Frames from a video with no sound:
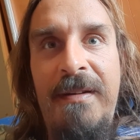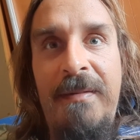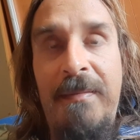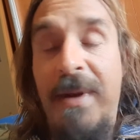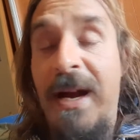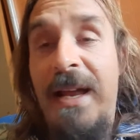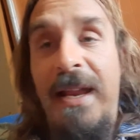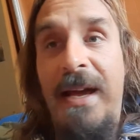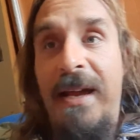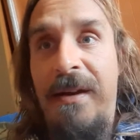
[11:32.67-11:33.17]

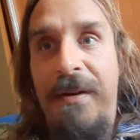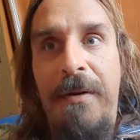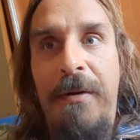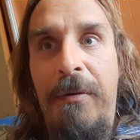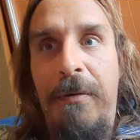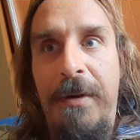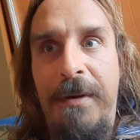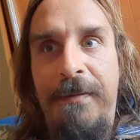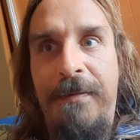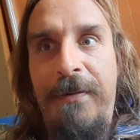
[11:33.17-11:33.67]
But I
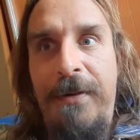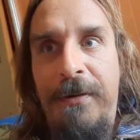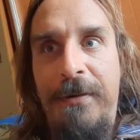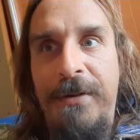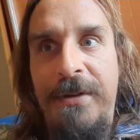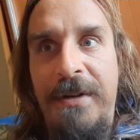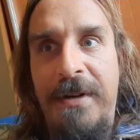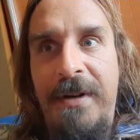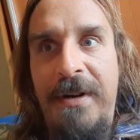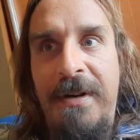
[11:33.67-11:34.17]
know in
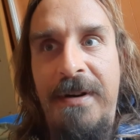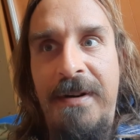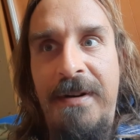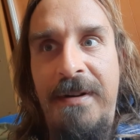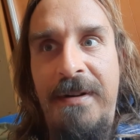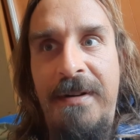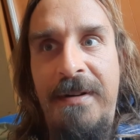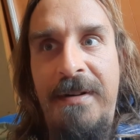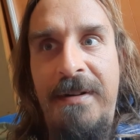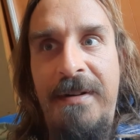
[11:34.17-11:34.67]
future
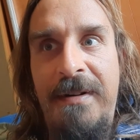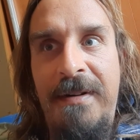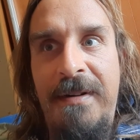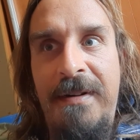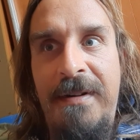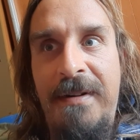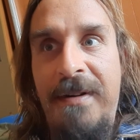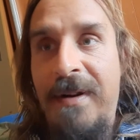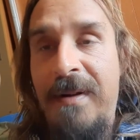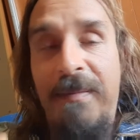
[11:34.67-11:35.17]

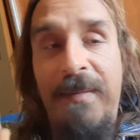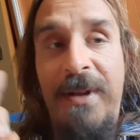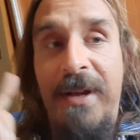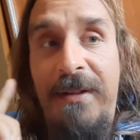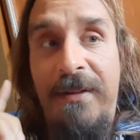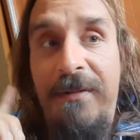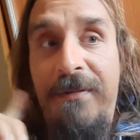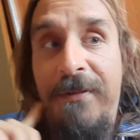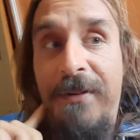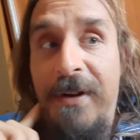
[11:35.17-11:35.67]
I'm not
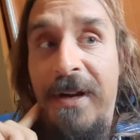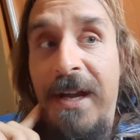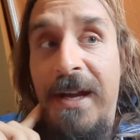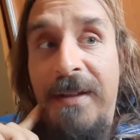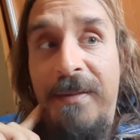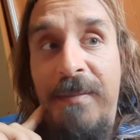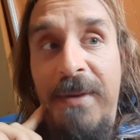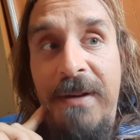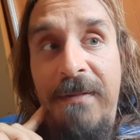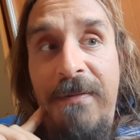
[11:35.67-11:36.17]
to forget
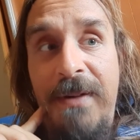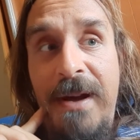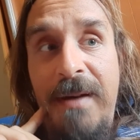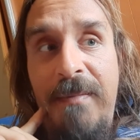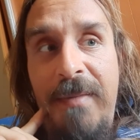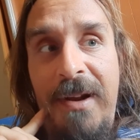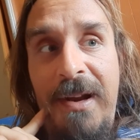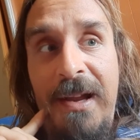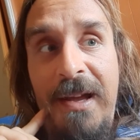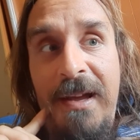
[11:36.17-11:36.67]
my
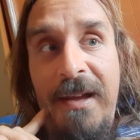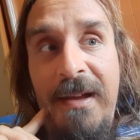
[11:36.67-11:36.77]
family.